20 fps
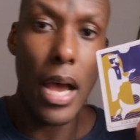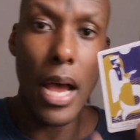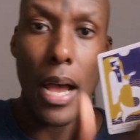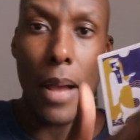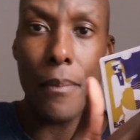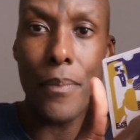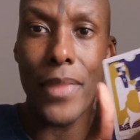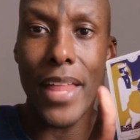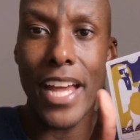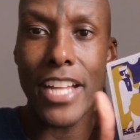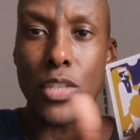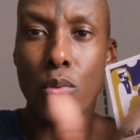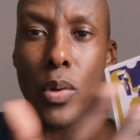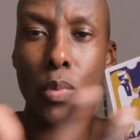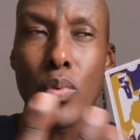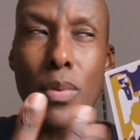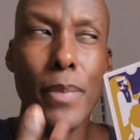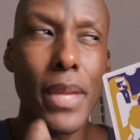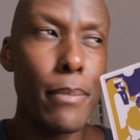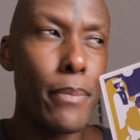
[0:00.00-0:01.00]
That's
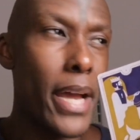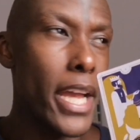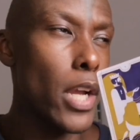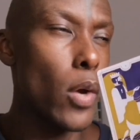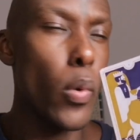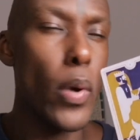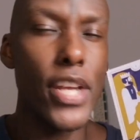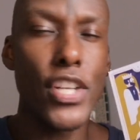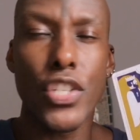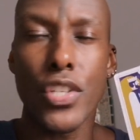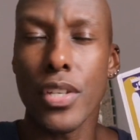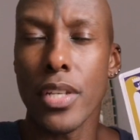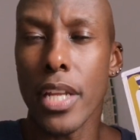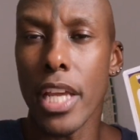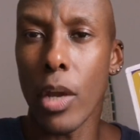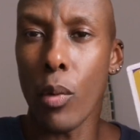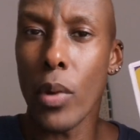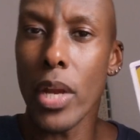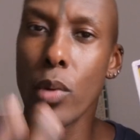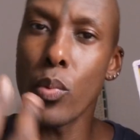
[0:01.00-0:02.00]
what we mean by
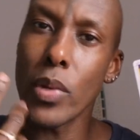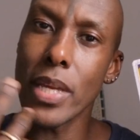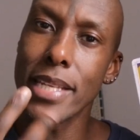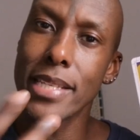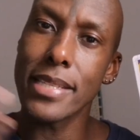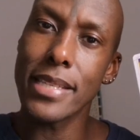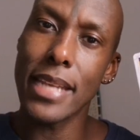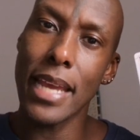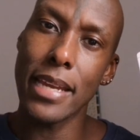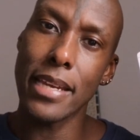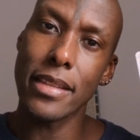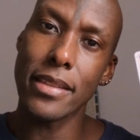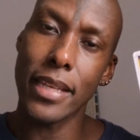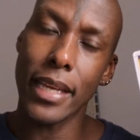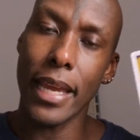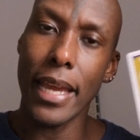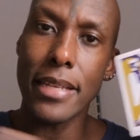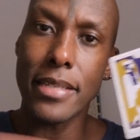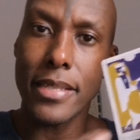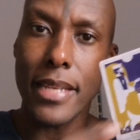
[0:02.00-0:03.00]
questioning. When we stayed in
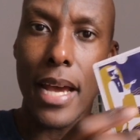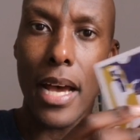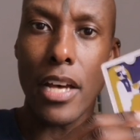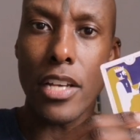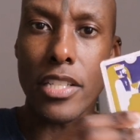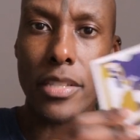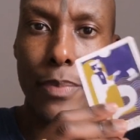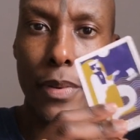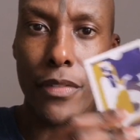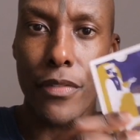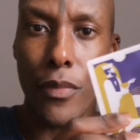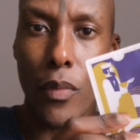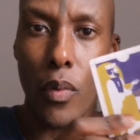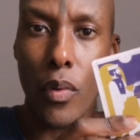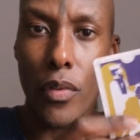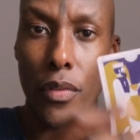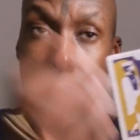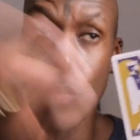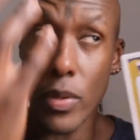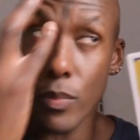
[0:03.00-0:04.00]
the guest house
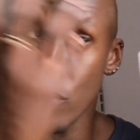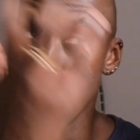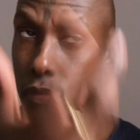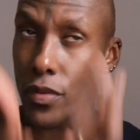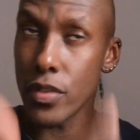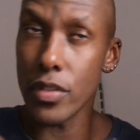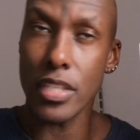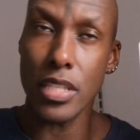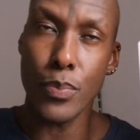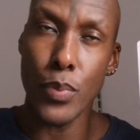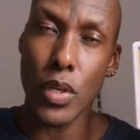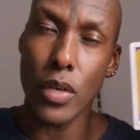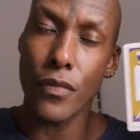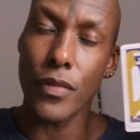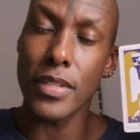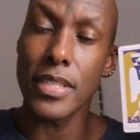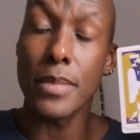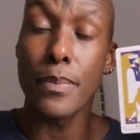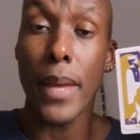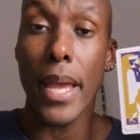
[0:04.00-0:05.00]
before we moved to this
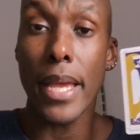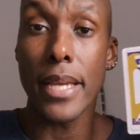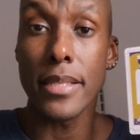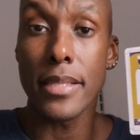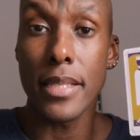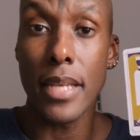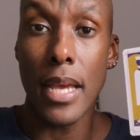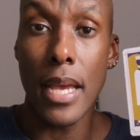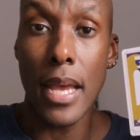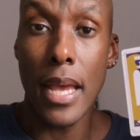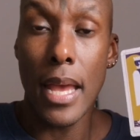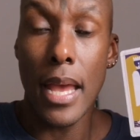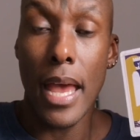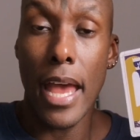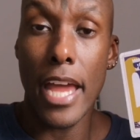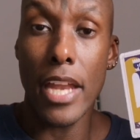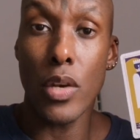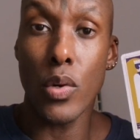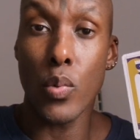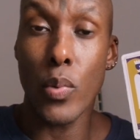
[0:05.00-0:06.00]
beautiful space
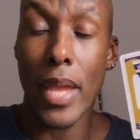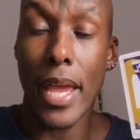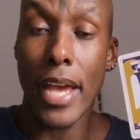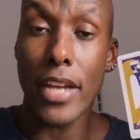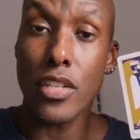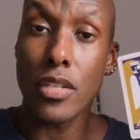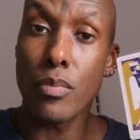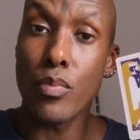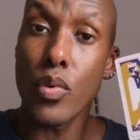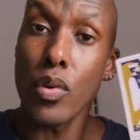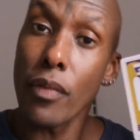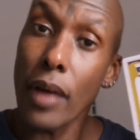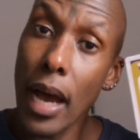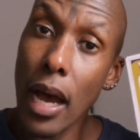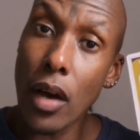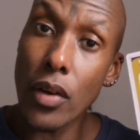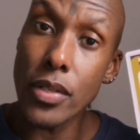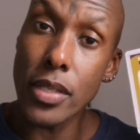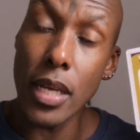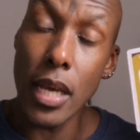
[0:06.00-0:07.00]
and we had to move
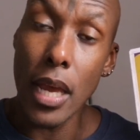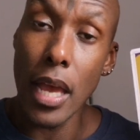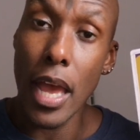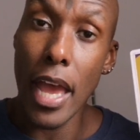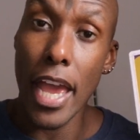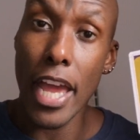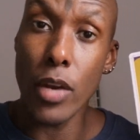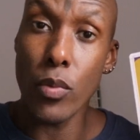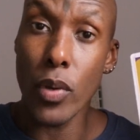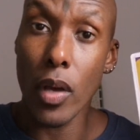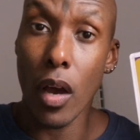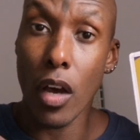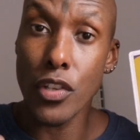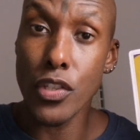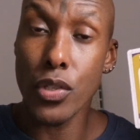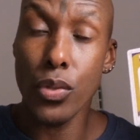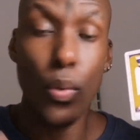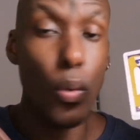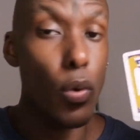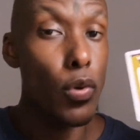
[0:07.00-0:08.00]
out, and we
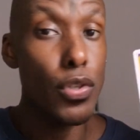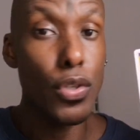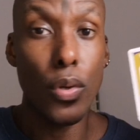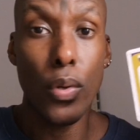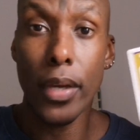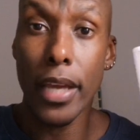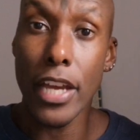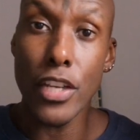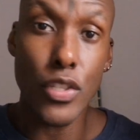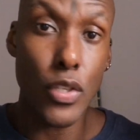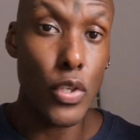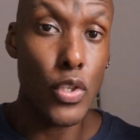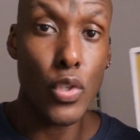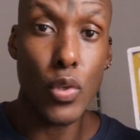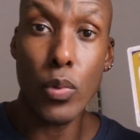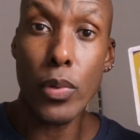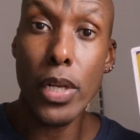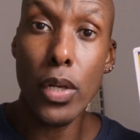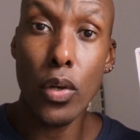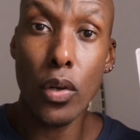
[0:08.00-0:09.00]
asked Source, okay, so
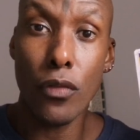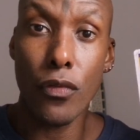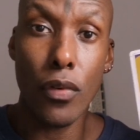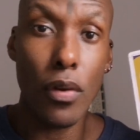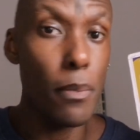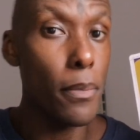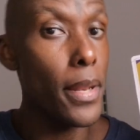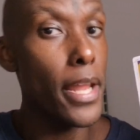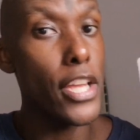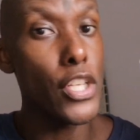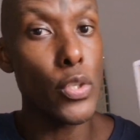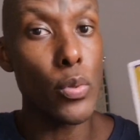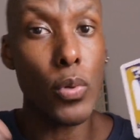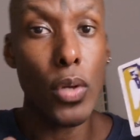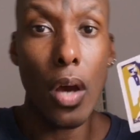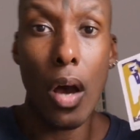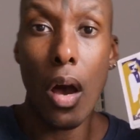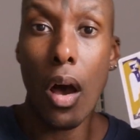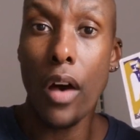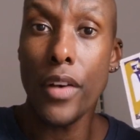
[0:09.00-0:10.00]
should we look for a place?
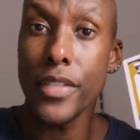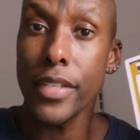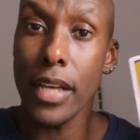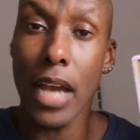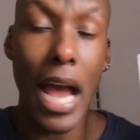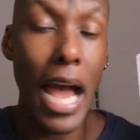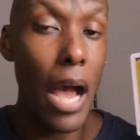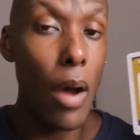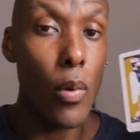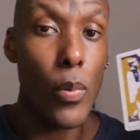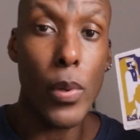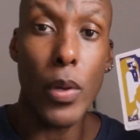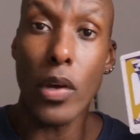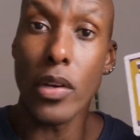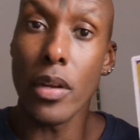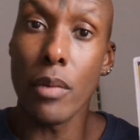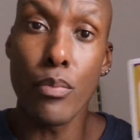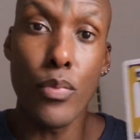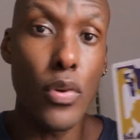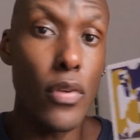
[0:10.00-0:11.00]
Should we ask, how are we
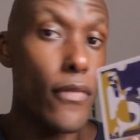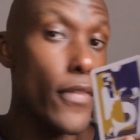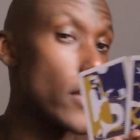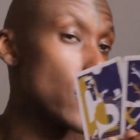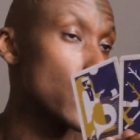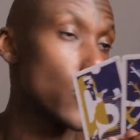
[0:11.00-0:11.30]
going to move?